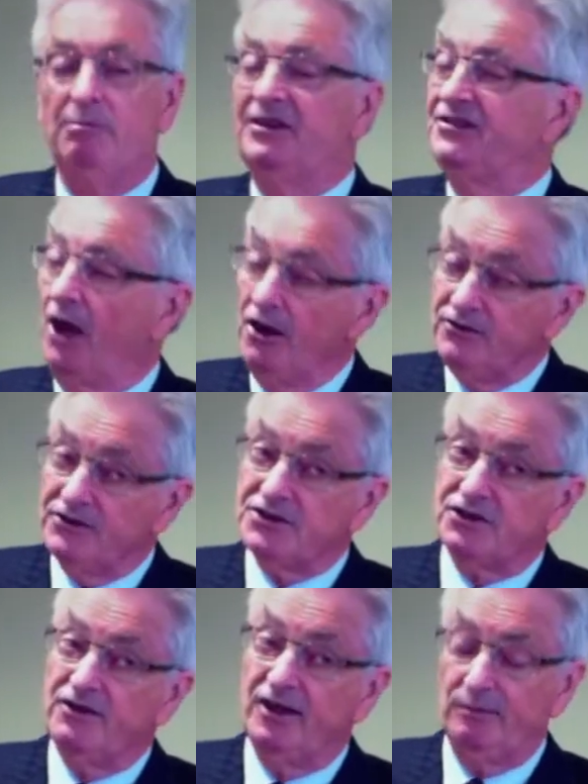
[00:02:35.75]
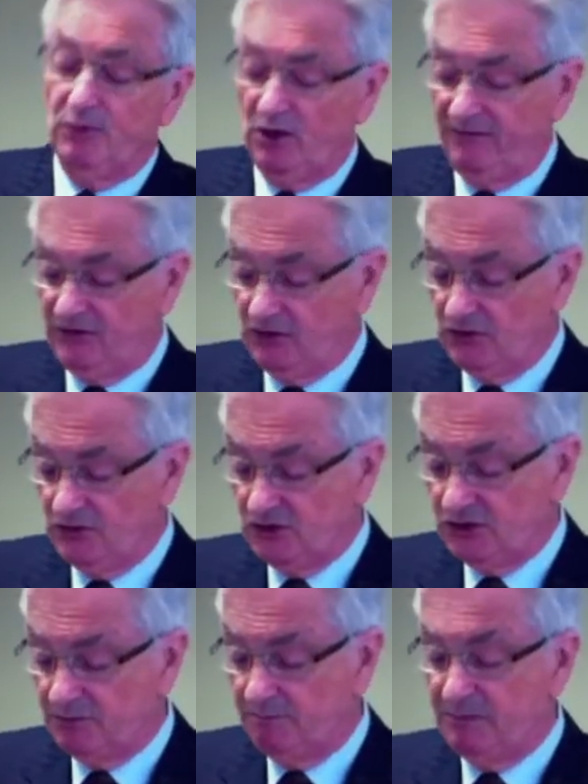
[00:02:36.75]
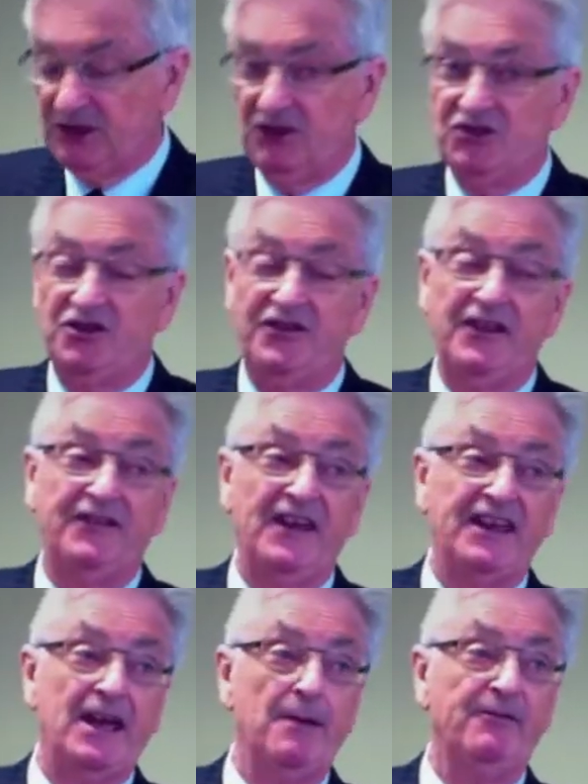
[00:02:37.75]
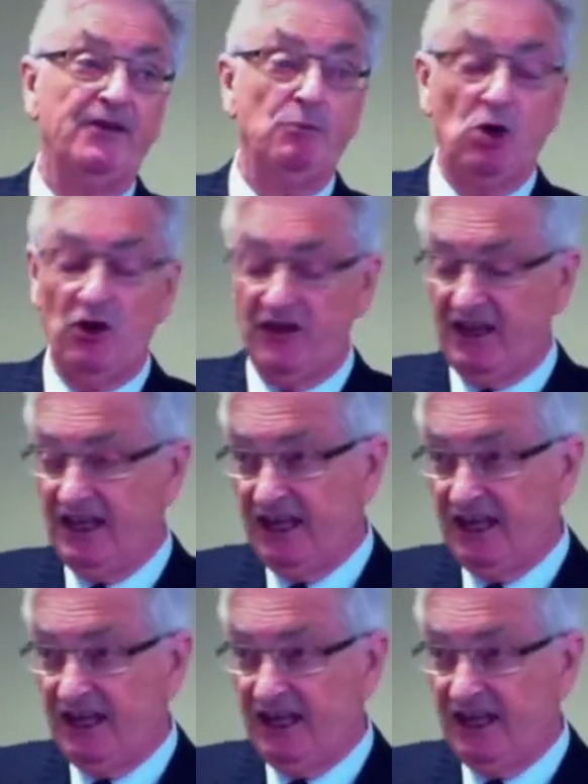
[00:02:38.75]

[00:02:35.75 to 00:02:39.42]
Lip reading: But don't discredit my views because you think they come from either